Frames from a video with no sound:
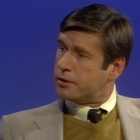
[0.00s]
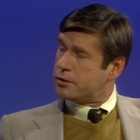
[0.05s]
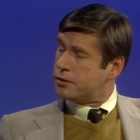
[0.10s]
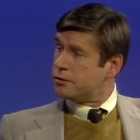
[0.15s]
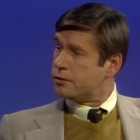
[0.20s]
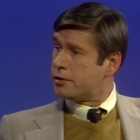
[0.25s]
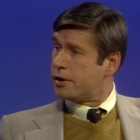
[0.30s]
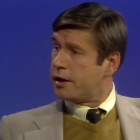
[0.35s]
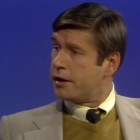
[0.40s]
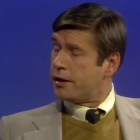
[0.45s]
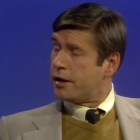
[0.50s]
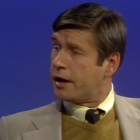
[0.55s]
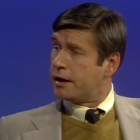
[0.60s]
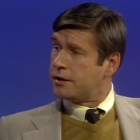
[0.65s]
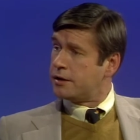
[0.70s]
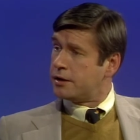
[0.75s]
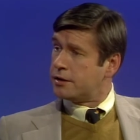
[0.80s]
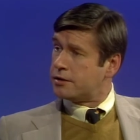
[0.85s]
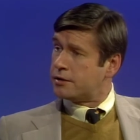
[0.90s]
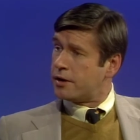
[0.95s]
As you said in
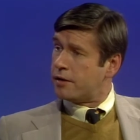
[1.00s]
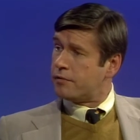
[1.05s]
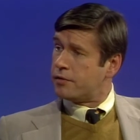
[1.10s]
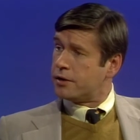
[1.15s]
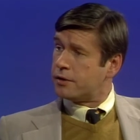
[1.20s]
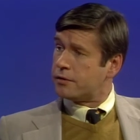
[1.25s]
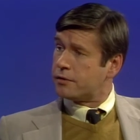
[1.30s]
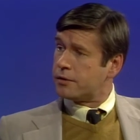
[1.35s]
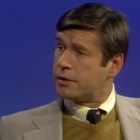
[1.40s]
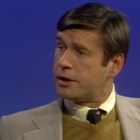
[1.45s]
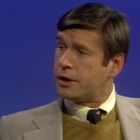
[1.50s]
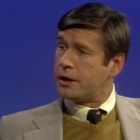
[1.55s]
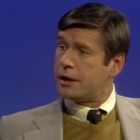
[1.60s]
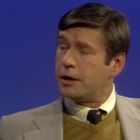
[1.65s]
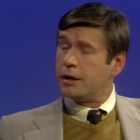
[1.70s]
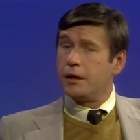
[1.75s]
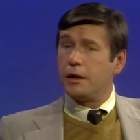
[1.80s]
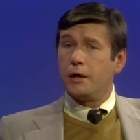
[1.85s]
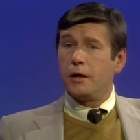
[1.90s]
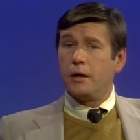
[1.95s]

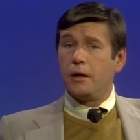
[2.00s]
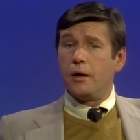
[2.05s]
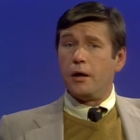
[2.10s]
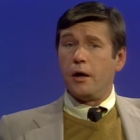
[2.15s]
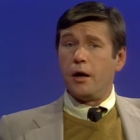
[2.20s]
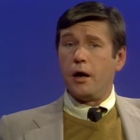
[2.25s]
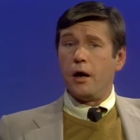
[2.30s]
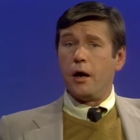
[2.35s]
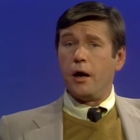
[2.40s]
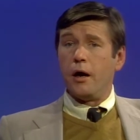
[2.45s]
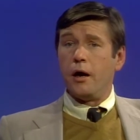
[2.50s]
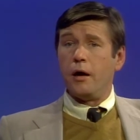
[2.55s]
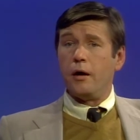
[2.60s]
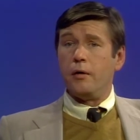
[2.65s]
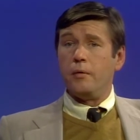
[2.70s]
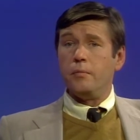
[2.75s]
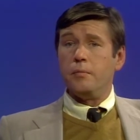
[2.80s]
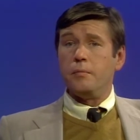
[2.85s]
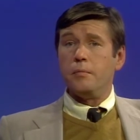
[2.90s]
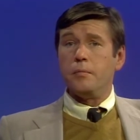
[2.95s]
1973,
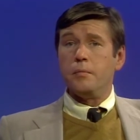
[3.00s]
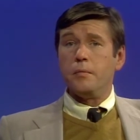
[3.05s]
um,